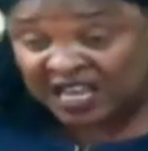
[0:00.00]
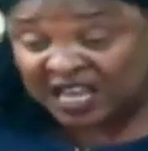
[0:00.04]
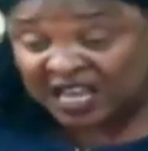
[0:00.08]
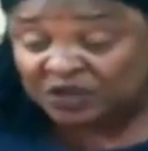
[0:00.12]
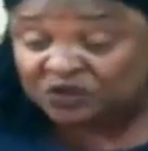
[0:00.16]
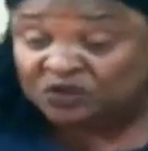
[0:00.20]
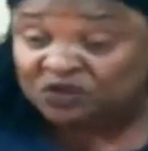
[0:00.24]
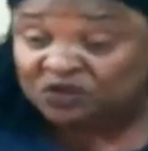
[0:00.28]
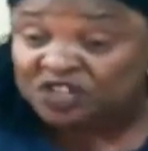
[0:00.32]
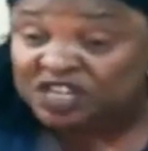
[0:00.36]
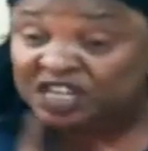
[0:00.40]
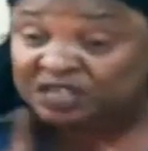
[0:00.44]

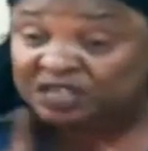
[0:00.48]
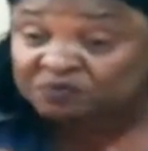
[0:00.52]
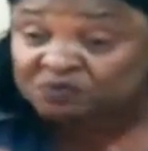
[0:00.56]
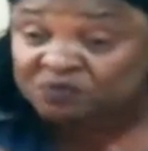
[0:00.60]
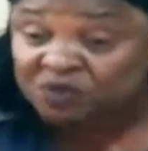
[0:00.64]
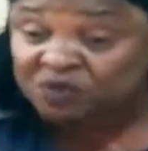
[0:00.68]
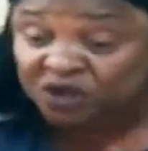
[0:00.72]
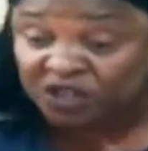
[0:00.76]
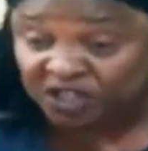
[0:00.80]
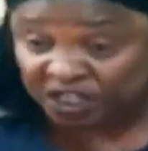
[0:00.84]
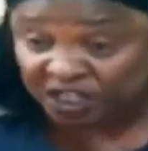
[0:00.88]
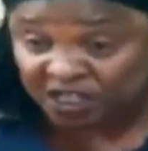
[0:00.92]
You need
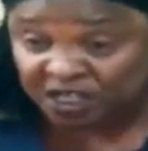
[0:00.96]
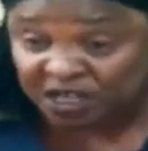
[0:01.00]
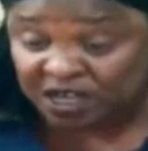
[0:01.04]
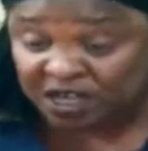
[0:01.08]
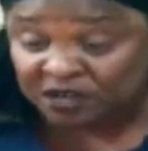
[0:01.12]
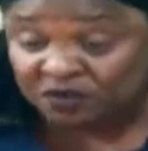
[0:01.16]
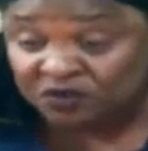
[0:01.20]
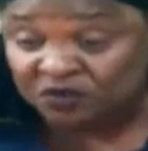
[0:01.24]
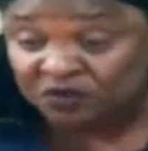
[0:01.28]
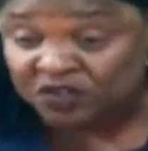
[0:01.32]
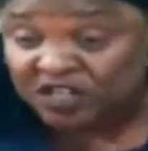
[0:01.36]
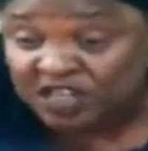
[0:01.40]
money.
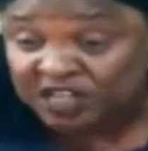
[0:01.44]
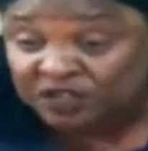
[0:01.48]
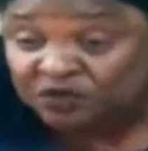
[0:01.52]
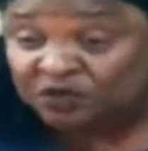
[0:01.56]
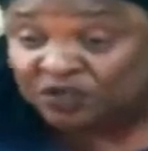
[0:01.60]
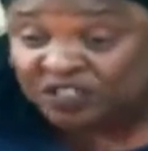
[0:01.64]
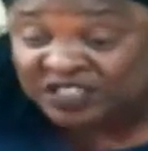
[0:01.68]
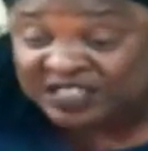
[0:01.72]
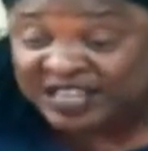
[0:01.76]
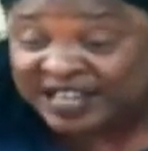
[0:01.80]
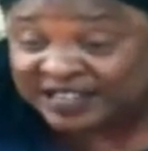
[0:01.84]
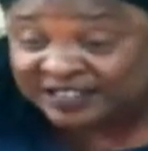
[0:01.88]
You need
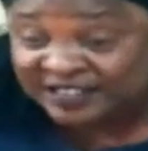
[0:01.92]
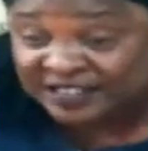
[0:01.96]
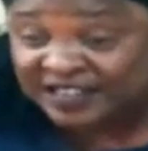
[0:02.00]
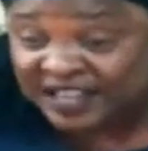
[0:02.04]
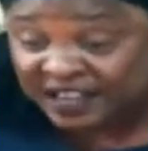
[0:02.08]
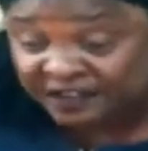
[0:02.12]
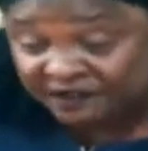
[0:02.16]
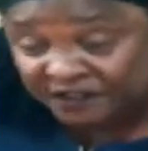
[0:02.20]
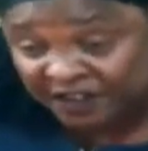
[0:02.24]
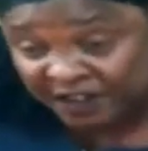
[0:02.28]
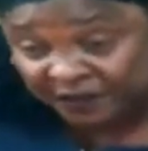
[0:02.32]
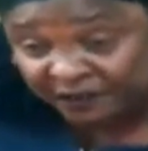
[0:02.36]
to start
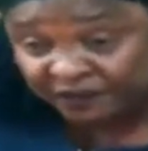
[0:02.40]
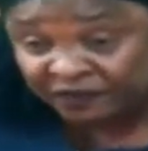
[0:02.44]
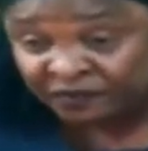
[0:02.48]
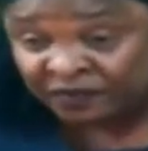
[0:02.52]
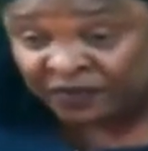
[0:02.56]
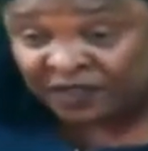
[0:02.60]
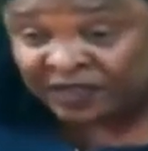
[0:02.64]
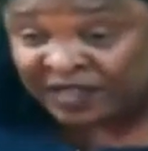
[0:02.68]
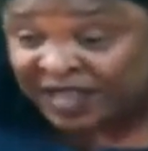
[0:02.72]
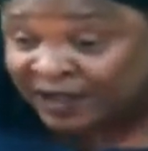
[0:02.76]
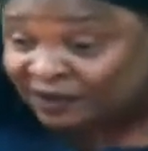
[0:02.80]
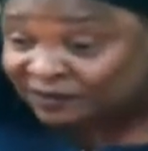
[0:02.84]
saving.
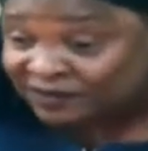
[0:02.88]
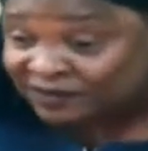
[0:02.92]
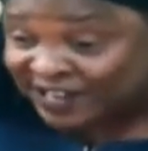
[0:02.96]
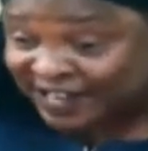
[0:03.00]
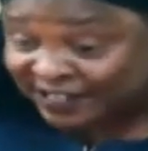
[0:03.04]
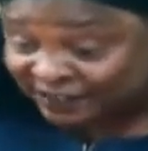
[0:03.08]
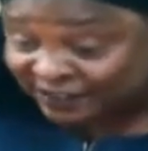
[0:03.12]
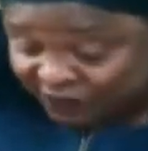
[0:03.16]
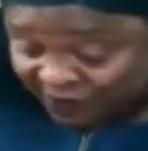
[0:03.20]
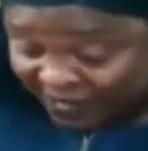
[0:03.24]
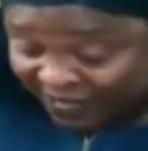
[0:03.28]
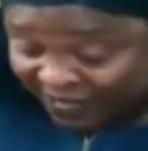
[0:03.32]
Now that your